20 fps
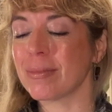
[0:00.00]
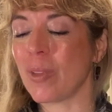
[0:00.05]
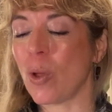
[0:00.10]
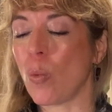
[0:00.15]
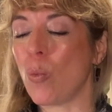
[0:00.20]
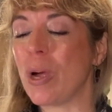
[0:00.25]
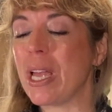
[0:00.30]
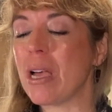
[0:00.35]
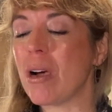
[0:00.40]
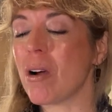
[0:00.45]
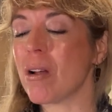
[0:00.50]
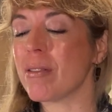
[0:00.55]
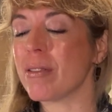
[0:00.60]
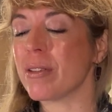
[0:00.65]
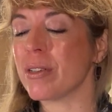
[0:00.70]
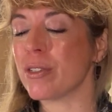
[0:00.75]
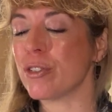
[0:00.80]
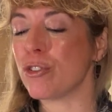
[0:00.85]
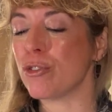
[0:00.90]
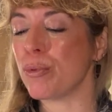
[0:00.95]
We are
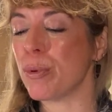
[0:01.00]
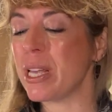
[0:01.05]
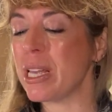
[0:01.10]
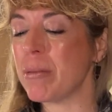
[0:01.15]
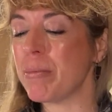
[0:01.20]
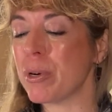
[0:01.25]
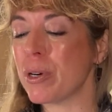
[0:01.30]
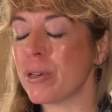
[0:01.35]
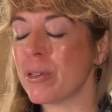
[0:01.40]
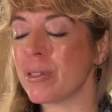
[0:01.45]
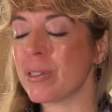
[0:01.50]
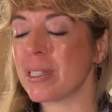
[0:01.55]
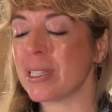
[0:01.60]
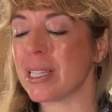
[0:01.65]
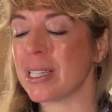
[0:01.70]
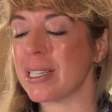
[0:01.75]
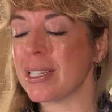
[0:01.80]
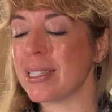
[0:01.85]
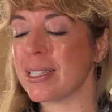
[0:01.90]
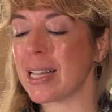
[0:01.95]
the dreamers, the
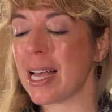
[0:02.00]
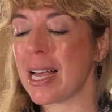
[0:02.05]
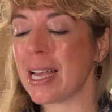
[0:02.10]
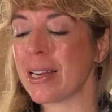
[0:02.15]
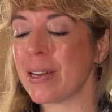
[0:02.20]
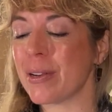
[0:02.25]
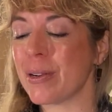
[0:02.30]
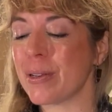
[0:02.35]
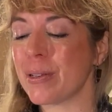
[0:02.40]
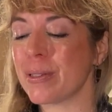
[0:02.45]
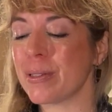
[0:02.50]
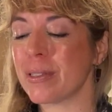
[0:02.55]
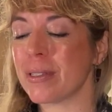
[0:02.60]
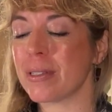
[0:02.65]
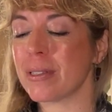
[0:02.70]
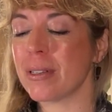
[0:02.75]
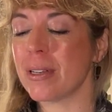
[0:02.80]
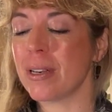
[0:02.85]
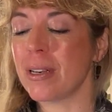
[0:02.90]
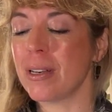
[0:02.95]
designers,
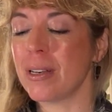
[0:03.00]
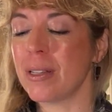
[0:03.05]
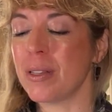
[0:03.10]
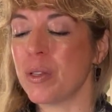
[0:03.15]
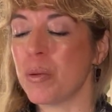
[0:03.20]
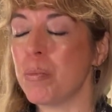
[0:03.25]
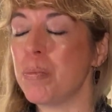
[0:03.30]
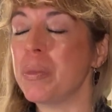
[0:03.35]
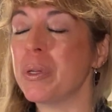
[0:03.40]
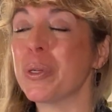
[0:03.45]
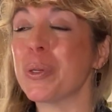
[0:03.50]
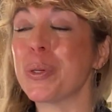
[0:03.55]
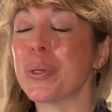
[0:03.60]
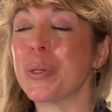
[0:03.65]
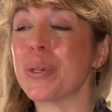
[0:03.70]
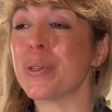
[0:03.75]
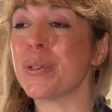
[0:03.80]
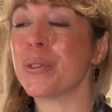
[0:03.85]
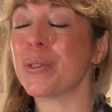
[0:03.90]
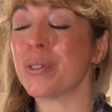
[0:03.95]
the
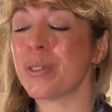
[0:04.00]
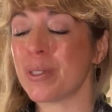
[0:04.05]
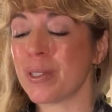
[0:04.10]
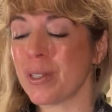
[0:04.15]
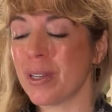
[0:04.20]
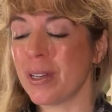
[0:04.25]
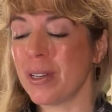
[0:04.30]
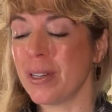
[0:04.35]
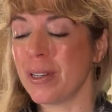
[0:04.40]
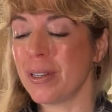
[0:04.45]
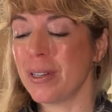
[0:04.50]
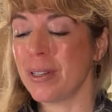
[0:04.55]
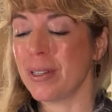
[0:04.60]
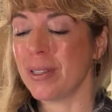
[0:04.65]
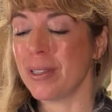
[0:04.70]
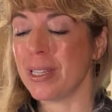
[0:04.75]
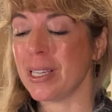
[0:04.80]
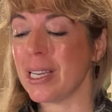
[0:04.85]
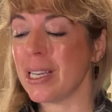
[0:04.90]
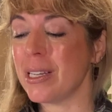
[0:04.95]
builders,
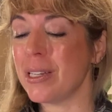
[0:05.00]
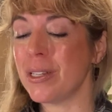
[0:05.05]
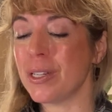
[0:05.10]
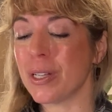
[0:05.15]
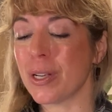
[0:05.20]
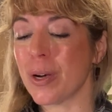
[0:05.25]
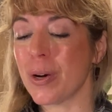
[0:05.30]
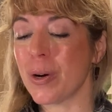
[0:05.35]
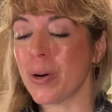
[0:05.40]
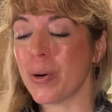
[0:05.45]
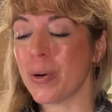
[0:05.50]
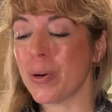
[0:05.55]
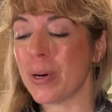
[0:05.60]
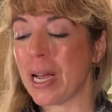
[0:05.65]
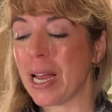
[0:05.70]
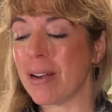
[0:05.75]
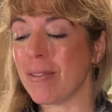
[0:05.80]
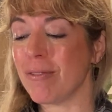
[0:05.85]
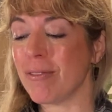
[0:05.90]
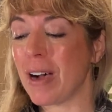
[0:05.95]
the indigo
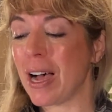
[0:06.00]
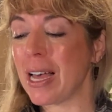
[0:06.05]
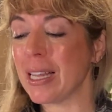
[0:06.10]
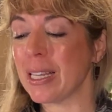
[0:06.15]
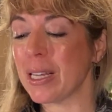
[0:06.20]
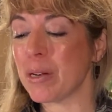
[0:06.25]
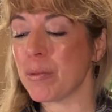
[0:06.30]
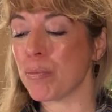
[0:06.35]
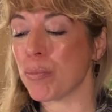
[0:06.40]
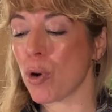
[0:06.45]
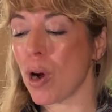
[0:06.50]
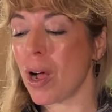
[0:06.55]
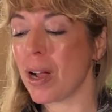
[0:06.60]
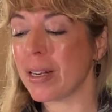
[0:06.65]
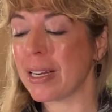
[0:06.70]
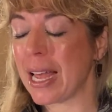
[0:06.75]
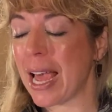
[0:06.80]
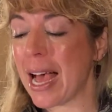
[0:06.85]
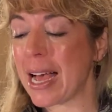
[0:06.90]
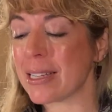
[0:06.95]
and violet
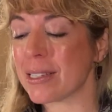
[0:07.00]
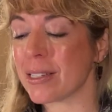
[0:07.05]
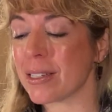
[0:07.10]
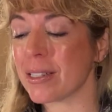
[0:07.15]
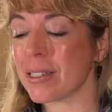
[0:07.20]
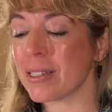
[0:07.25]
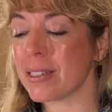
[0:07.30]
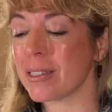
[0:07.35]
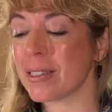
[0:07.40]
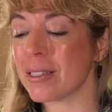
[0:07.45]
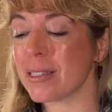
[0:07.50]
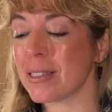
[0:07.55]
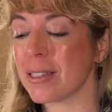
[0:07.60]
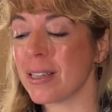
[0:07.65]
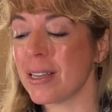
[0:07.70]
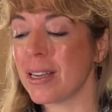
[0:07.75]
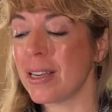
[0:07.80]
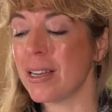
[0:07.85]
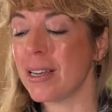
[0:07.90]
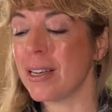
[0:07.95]
broadcasters,
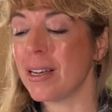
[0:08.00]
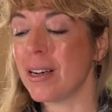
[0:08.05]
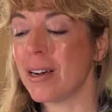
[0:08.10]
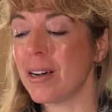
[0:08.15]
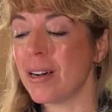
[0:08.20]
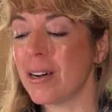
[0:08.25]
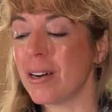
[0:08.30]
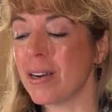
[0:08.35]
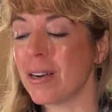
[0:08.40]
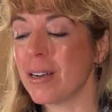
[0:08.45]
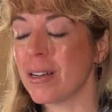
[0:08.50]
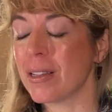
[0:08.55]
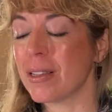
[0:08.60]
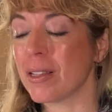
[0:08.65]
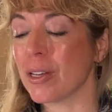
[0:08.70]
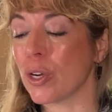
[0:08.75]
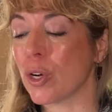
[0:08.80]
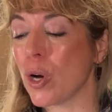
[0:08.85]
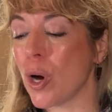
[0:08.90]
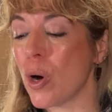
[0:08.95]

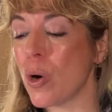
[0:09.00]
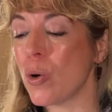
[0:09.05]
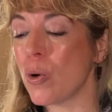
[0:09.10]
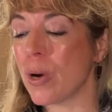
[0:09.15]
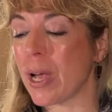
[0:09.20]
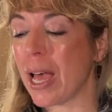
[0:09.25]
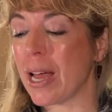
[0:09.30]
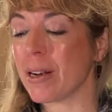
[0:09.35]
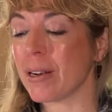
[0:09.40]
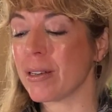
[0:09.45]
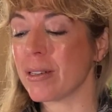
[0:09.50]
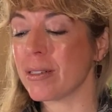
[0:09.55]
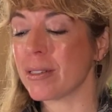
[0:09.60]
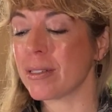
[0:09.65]
the go-getters